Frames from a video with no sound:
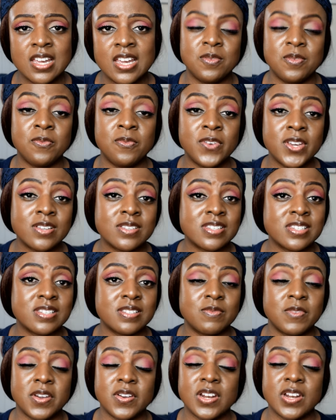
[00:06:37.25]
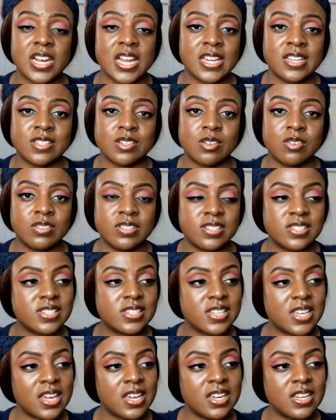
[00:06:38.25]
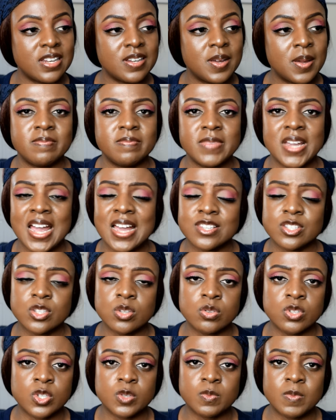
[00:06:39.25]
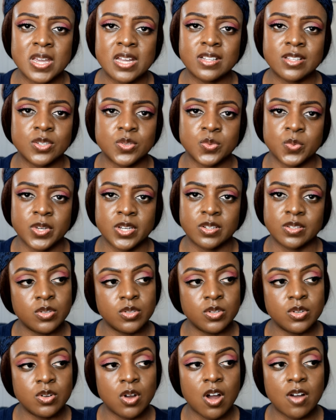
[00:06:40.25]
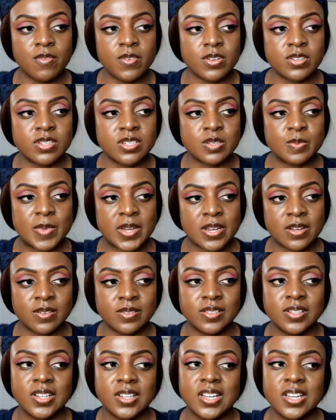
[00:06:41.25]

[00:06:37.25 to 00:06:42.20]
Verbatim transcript: feels very light on the skin it has no smell as well no obvious smell